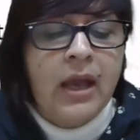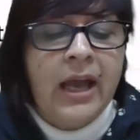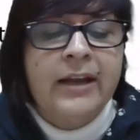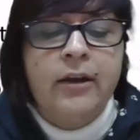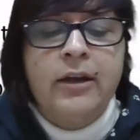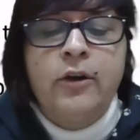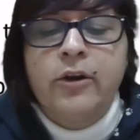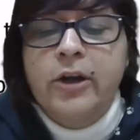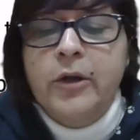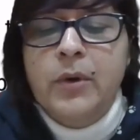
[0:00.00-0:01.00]
and in
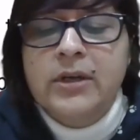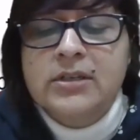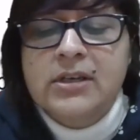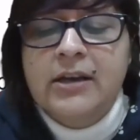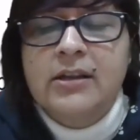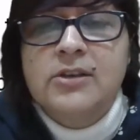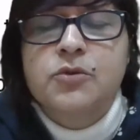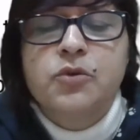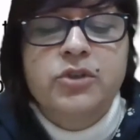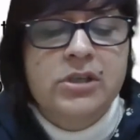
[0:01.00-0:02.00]
order to understand the
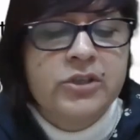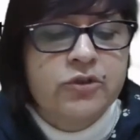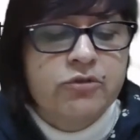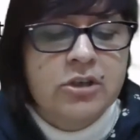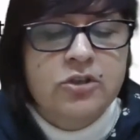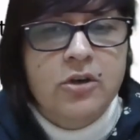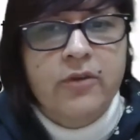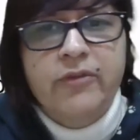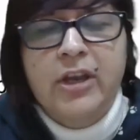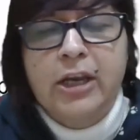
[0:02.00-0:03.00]
social structure
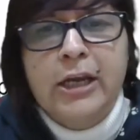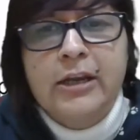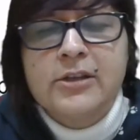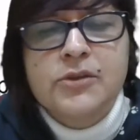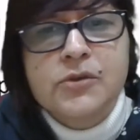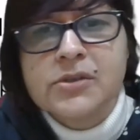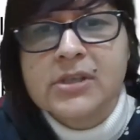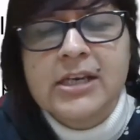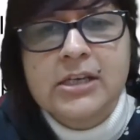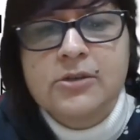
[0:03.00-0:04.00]
of the Indian
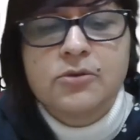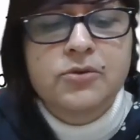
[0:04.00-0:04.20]
society.